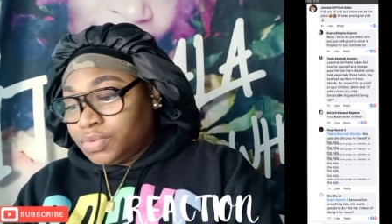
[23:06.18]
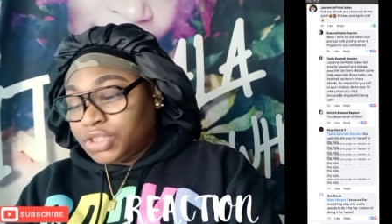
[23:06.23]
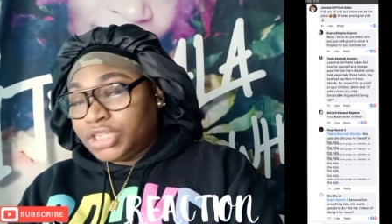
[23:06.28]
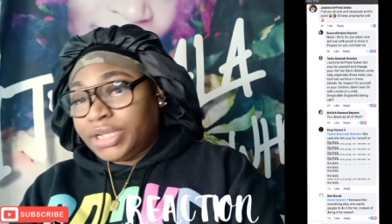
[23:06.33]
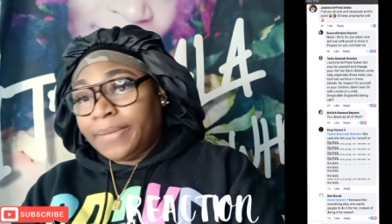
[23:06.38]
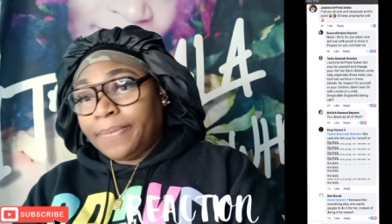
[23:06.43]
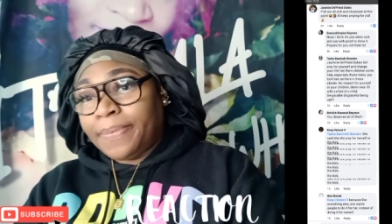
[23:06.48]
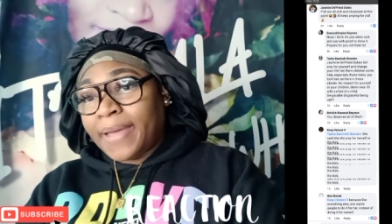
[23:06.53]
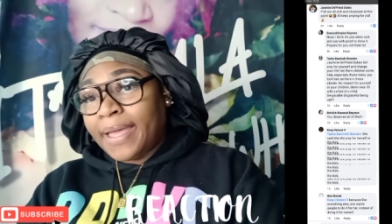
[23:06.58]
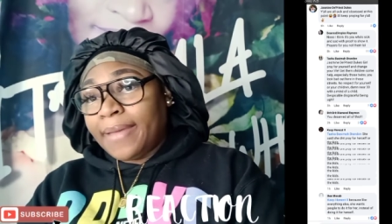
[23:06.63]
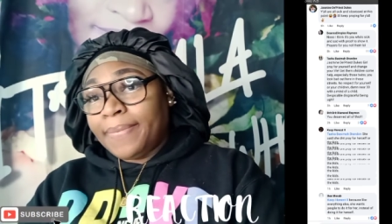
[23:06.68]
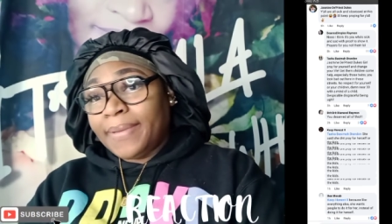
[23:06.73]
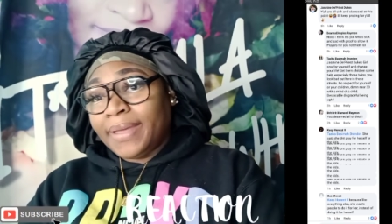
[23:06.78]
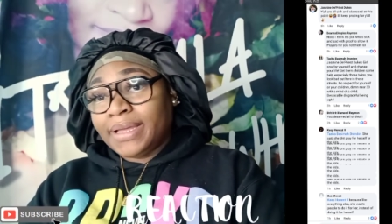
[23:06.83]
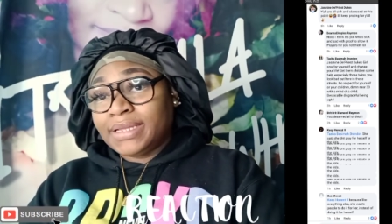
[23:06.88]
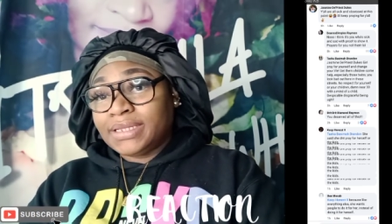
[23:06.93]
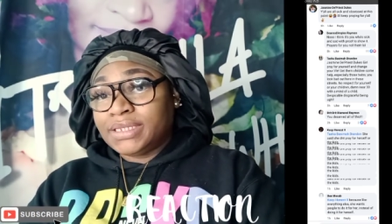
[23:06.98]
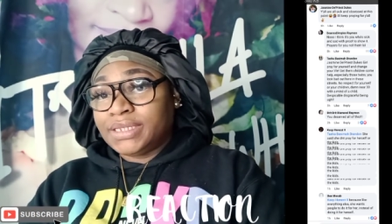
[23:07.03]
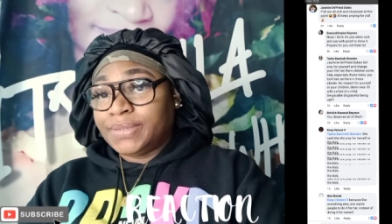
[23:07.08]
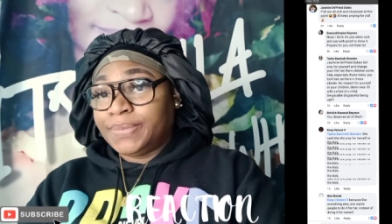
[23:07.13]
Shit,
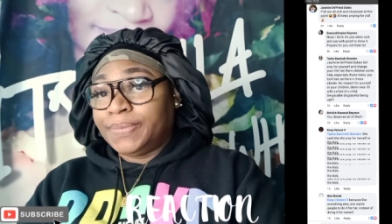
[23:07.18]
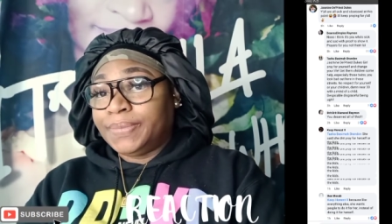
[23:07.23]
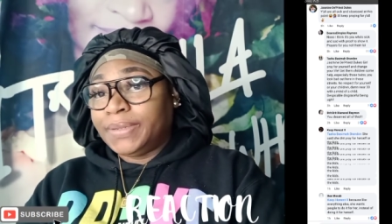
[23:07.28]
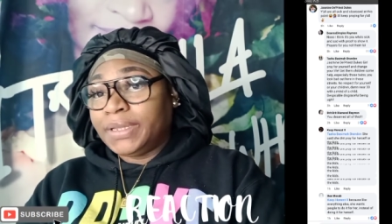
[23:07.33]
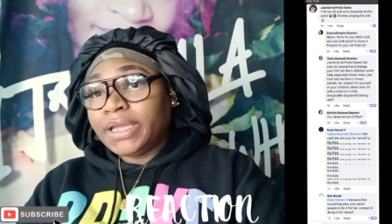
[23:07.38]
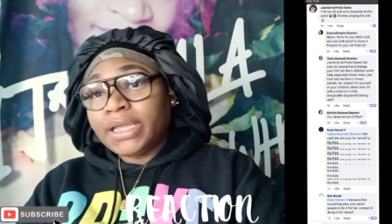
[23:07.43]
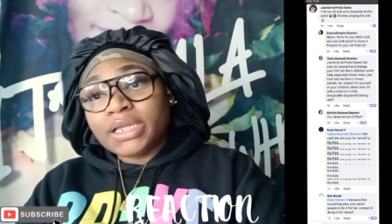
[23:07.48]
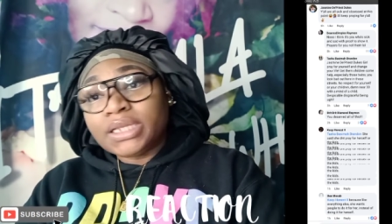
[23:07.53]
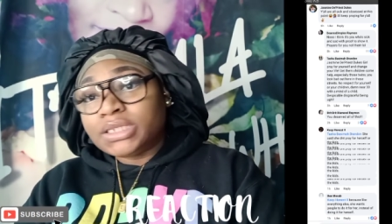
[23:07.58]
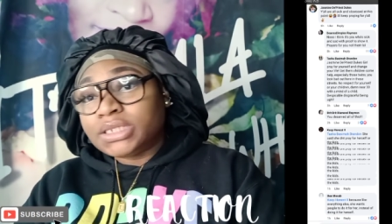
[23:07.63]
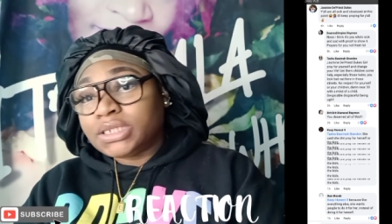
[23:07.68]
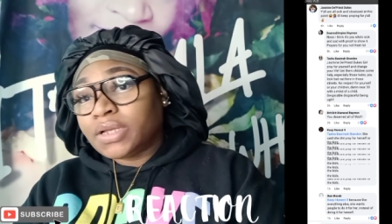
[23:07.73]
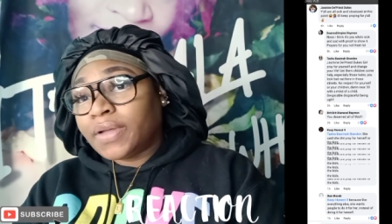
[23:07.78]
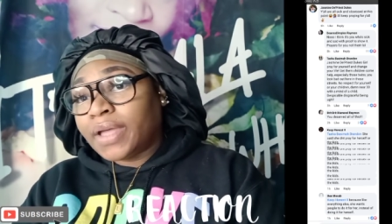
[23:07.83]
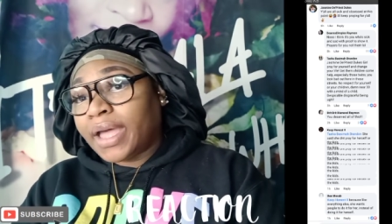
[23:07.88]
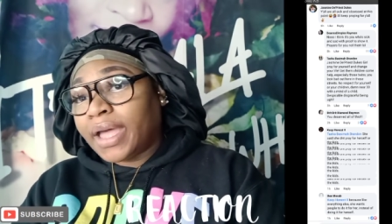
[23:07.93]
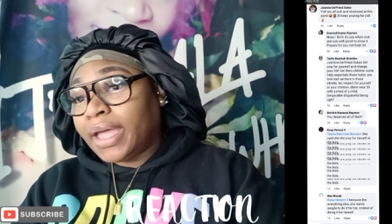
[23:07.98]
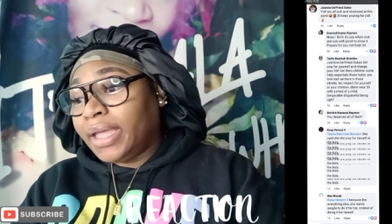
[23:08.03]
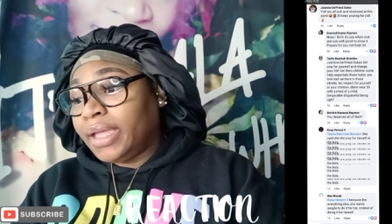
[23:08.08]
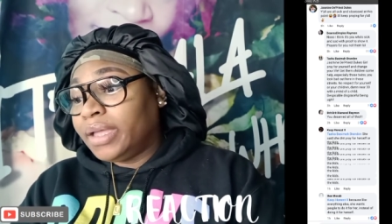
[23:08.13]
payback is a bitch.
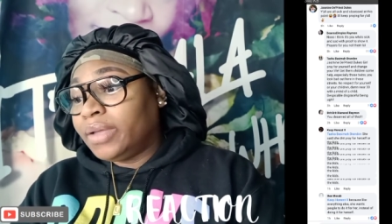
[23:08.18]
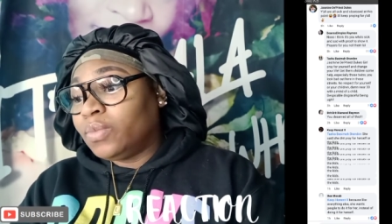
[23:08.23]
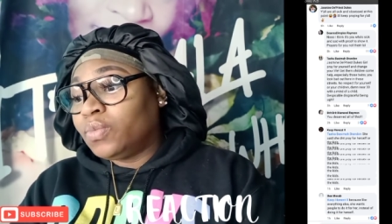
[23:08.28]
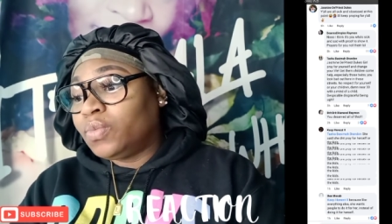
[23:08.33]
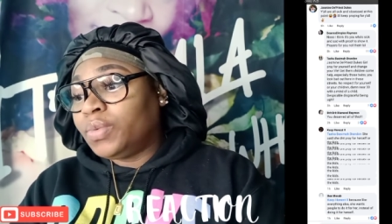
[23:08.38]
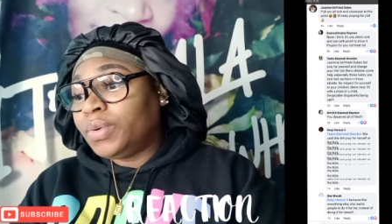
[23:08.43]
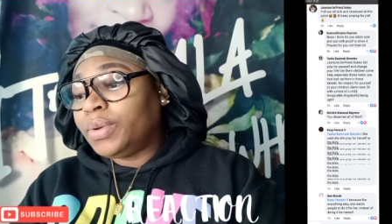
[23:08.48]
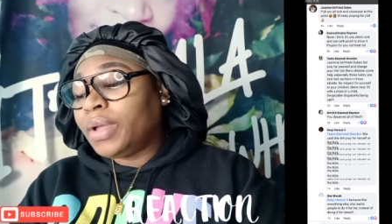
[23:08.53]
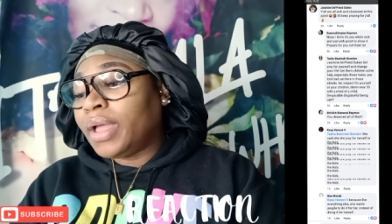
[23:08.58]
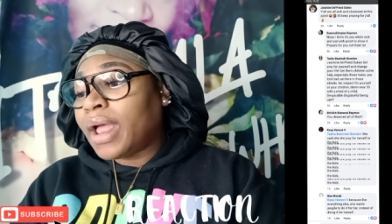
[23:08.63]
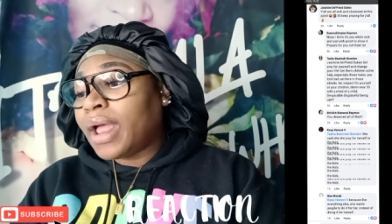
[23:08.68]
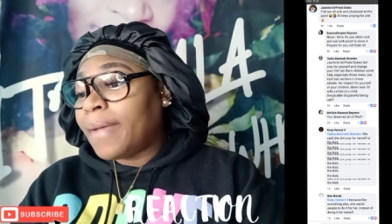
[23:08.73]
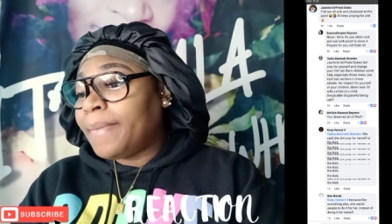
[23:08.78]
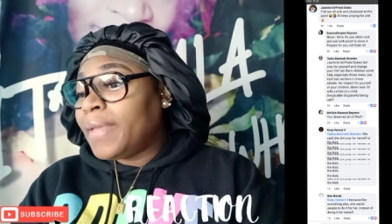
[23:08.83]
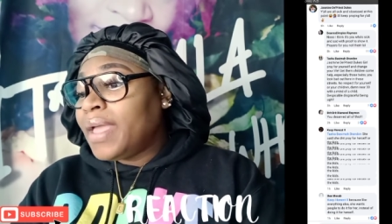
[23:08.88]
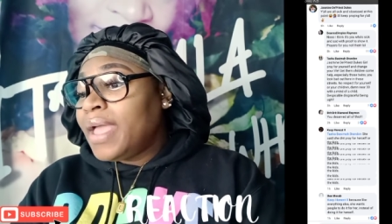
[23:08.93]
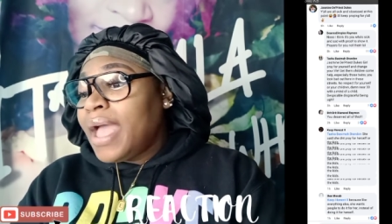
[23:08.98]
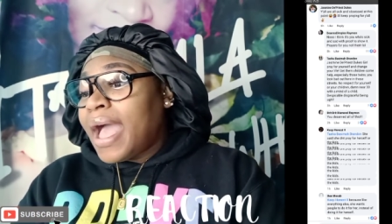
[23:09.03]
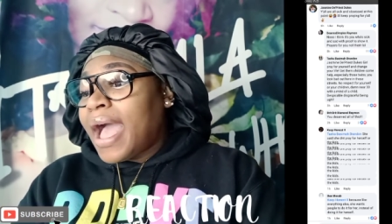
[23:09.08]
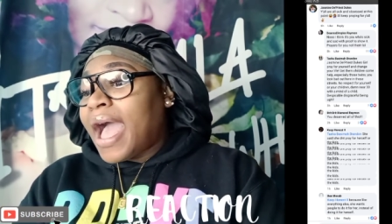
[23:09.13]
Okay, I'm,